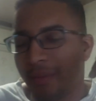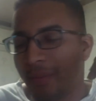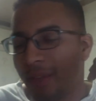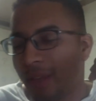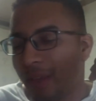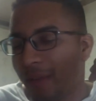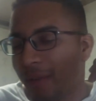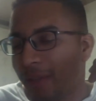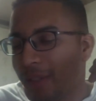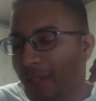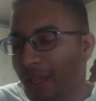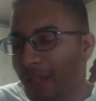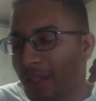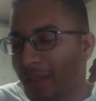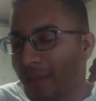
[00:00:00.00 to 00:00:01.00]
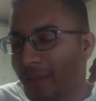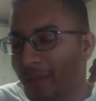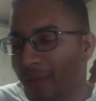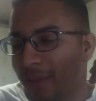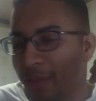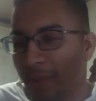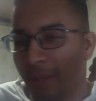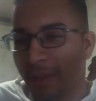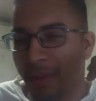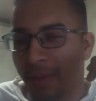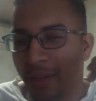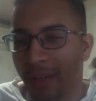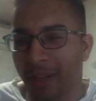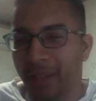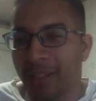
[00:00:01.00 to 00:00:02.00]
I wish I could speak
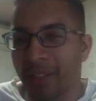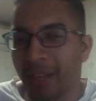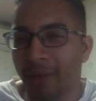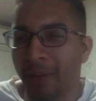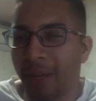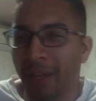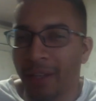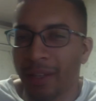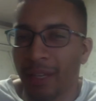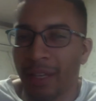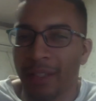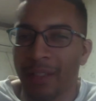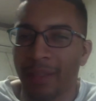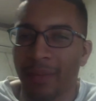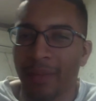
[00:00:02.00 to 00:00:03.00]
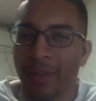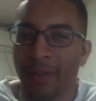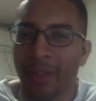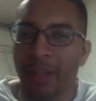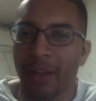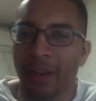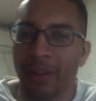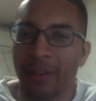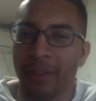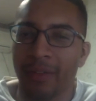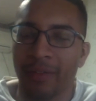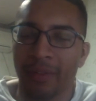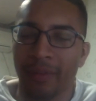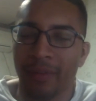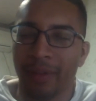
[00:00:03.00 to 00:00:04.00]
Korean. Because I recognize some of the characters
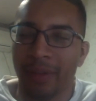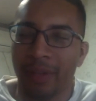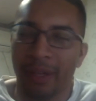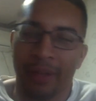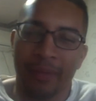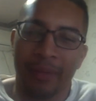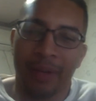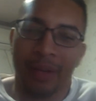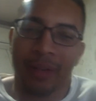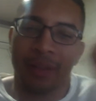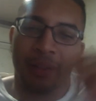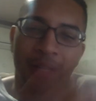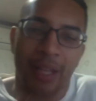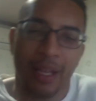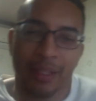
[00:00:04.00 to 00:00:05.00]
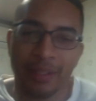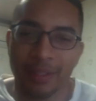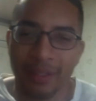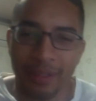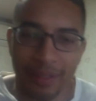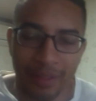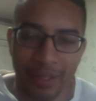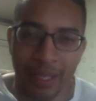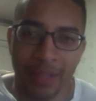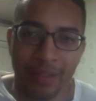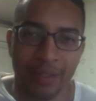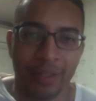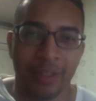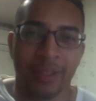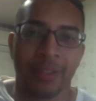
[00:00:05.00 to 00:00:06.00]
from, like, my classes in
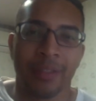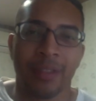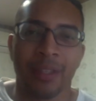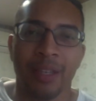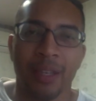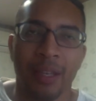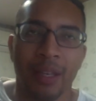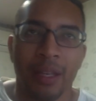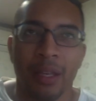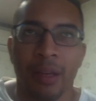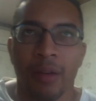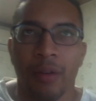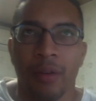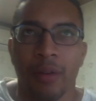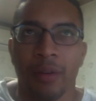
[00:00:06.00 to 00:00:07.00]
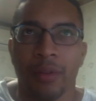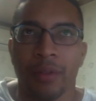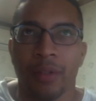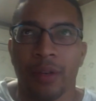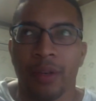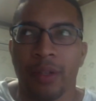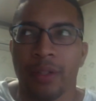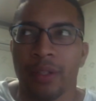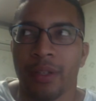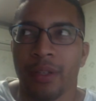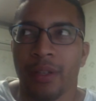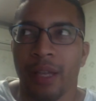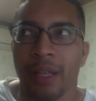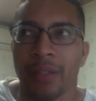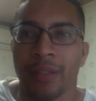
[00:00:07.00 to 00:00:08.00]
2006, or, sorry,
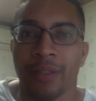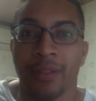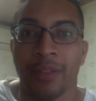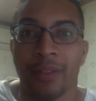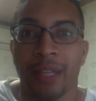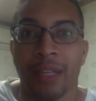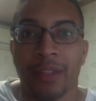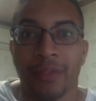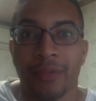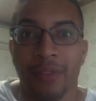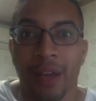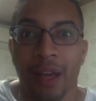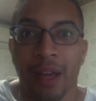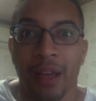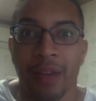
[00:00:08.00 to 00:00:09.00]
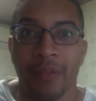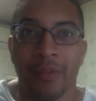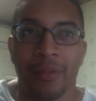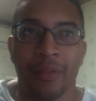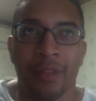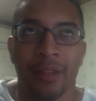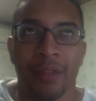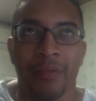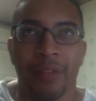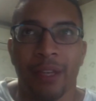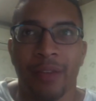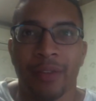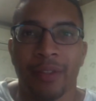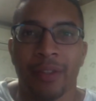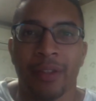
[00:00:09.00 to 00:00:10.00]
classes in 2005, and when I
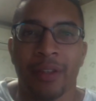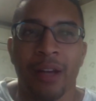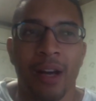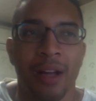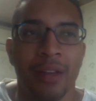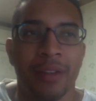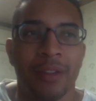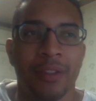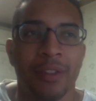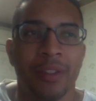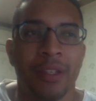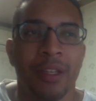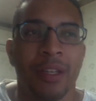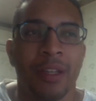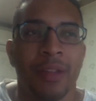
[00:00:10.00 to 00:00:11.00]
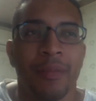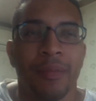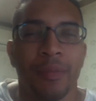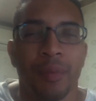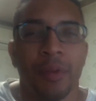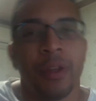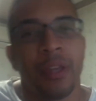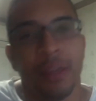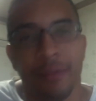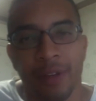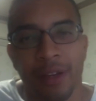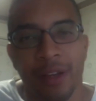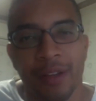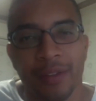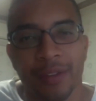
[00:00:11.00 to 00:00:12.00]
was in college, Brookhaven
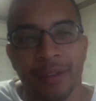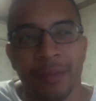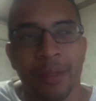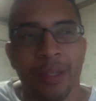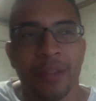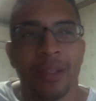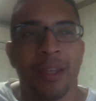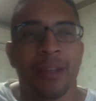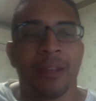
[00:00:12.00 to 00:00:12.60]
College to be exact.